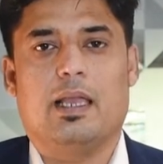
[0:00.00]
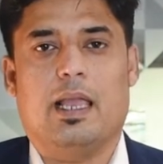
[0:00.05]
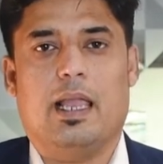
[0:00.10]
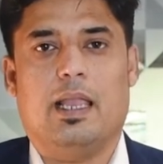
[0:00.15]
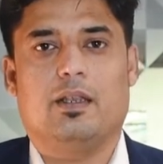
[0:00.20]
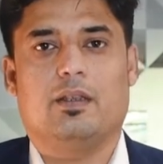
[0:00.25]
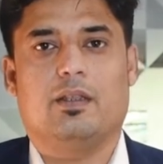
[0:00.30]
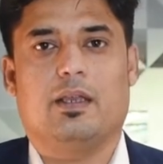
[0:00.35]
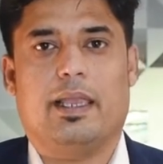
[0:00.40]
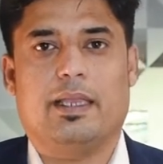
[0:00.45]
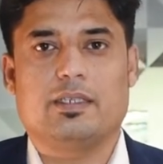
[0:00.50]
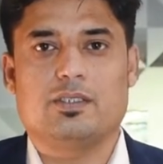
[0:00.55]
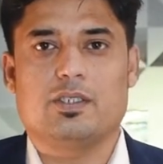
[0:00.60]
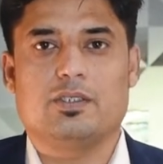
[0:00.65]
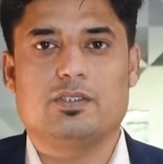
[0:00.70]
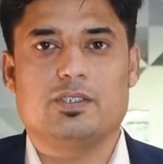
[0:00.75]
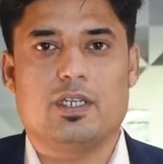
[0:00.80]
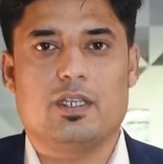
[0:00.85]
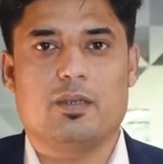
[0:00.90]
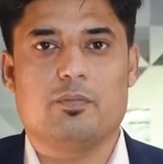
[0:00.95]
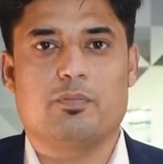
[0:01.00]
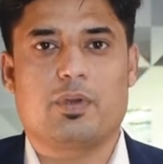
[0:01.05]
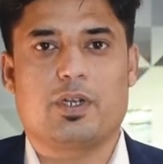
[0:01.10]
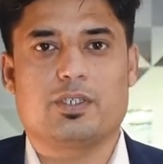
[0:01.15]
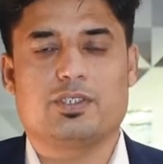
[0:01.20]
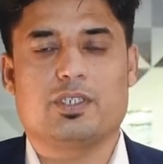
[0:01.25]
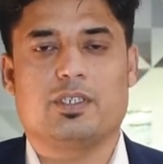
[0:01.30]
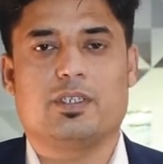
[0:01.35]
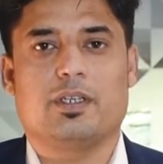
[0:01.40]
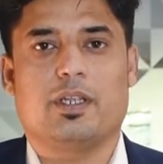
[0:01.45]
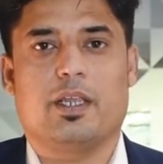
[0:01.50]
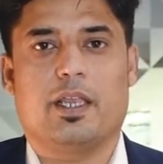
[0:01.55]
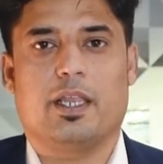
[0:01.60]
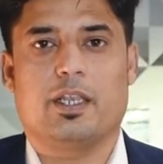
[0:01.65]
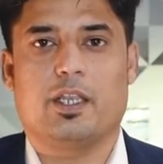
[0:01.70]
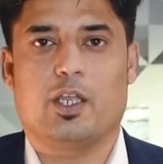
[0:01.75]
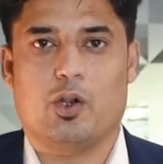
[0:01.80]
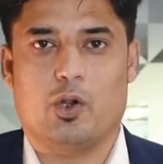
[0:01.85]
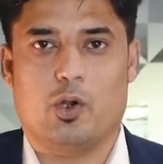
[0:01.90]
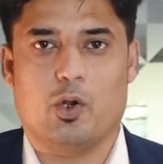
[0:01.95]
and essential impression
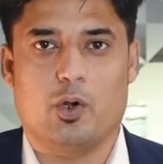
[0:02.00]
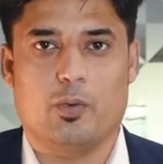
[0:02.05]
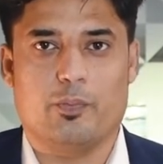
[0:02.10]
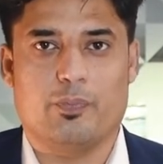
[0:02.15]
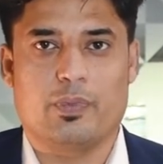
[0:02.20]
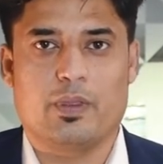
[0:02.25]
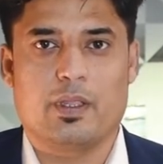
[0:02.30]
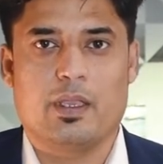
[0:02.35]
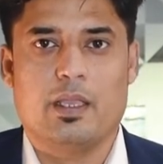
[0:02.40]
in your home.